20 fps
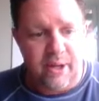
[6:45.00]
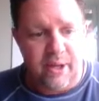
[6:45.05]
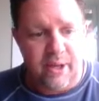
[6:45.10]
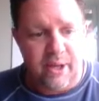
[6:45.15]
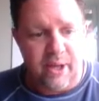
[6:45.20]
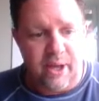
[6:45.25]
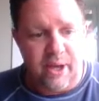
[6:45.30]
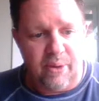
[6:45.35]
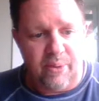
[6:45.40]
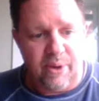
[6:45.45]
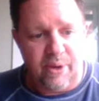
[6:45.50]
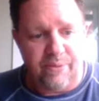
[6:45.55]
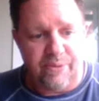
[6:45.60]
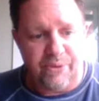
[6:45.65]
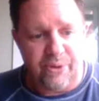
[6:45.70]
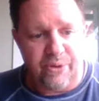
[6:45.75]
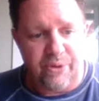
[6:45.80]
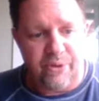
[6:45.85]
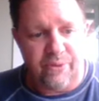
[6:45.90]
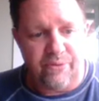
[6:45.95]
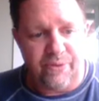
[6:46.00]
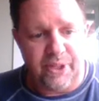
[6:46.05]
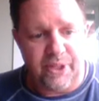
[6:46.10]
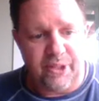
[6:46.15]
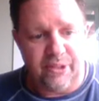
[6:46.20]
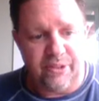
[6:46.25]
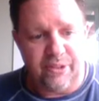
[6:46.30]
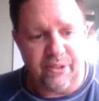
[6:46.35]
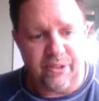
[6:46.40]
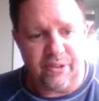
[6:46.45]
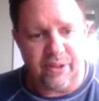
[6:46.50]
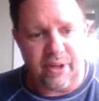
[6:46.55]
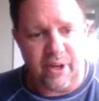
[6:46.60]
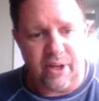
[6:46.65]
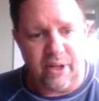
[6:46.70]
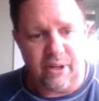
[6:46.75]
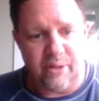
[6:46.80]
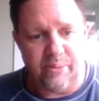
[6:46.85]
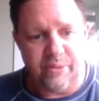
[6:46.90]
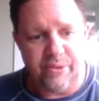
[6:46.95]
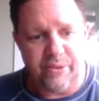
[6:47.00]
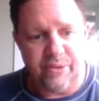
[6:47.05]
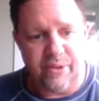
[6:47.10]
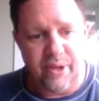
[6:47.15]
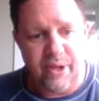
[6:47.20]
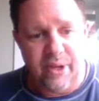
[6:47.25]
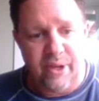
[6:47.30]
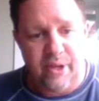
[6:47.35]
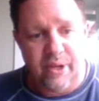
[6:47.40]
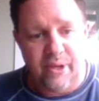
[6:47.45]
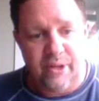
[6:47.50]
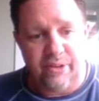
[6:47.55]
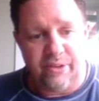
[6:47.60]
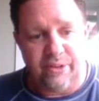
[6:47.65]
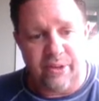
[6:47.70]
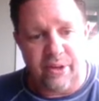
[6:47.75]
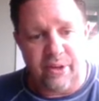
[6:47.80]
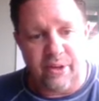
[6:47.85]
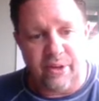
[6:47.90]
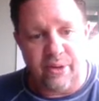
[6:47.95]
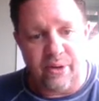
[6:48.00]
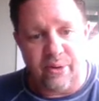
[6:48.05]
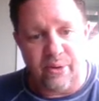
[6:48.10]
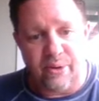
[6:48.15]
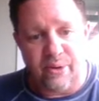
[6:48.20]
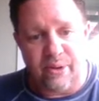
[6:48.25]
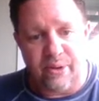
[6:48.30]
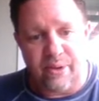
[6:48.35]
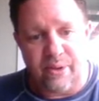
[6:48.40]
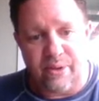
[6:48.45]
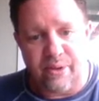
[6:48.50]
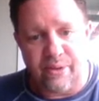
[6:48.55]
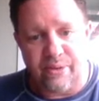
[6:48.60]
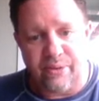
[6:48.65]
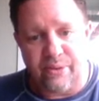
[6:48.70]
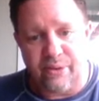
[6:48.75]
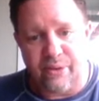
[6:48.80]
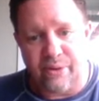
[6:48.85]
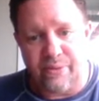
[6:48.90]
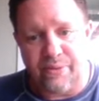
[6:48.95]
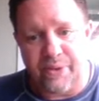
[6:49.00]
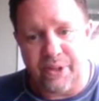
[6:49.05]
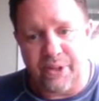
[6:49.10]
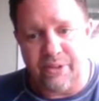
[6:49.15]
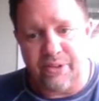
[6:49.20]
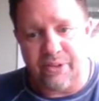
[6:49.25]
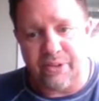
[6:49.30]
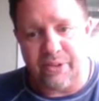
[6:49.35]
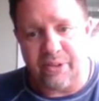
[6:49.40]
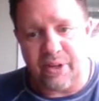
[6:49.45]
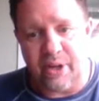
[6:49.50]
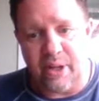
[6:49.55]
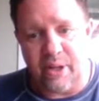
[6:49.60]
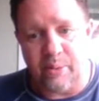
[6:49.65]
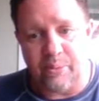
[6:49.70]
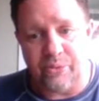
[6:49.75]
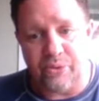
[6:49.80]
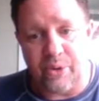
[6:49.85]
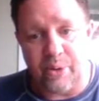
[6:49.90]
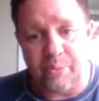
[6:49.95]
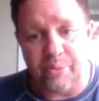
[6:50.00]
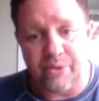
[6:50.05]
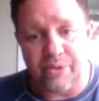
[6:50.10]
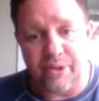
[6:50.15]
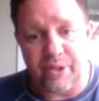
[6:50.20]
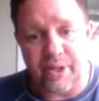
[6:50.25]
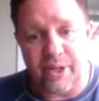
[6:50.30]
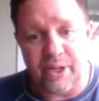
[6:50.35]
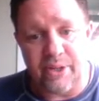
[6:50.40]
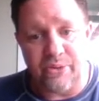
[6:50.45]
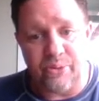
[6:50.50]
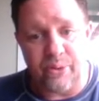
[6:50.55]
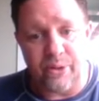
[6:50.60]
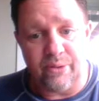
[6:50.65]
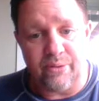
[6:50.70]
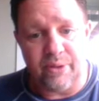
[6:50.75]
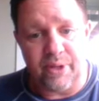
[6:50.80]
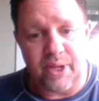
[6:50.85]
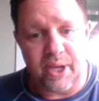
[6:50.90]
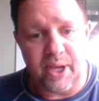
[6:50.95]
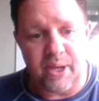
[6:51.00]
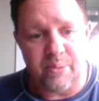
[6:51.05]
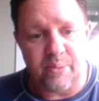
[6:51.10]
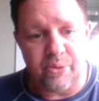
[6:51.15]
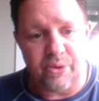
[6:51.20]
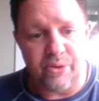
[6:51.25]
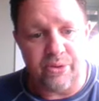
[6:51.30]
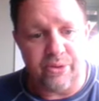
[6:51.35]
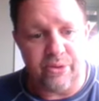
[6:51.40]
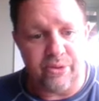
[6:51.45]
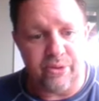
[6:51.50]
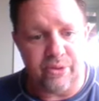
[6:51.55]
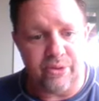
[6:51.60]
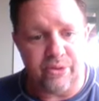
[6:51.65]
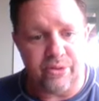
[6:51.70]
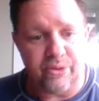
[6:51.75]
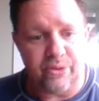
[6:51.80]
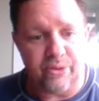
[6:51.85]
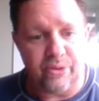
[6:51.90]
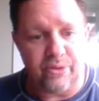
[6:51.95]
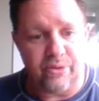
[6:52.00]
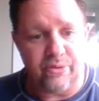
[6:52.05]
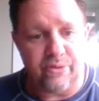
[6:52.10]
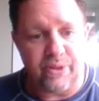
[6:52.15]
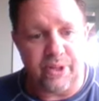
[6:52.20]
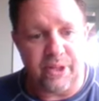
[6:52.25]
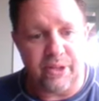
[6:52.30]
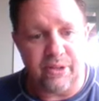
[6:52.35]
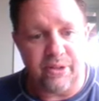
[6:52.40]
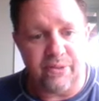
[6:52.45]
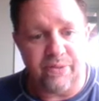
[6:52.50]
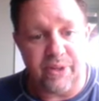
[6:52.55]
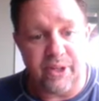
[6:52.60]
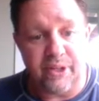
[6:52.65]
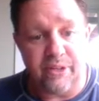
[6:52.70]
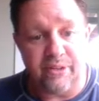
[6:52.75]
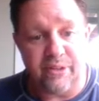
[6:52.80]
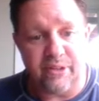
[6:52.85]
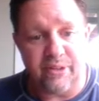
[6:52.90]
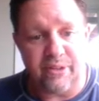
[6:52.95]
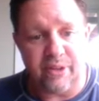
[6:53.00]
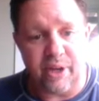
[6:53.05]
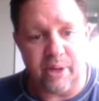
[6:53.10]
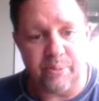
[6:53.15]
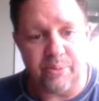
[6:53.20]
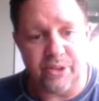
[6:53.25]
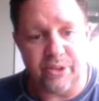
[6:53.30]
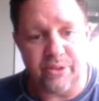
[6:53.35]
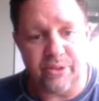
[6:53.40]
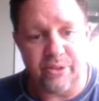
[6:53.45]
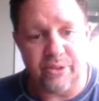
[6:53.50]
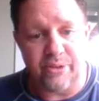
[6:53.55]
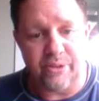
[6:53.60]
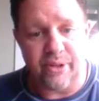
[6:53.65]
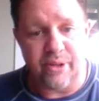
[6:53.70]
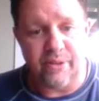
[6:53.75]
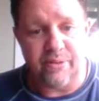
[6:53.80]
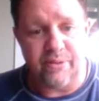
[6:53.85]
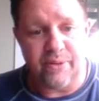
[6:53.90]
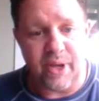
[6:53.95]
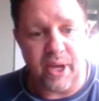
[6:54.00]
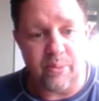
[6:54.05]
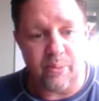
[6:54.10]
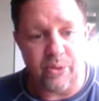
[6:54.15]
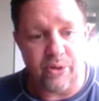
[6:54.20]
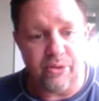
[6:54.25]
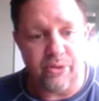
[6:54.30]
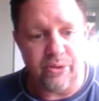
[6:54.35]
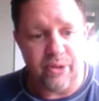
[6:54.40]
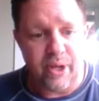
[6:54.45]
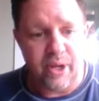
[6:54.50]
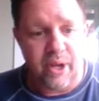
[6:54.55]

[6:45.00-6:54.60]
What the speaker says: We have 256 columns. So those 256 columns represent each one of the K-mers. So 256 options of K-mers.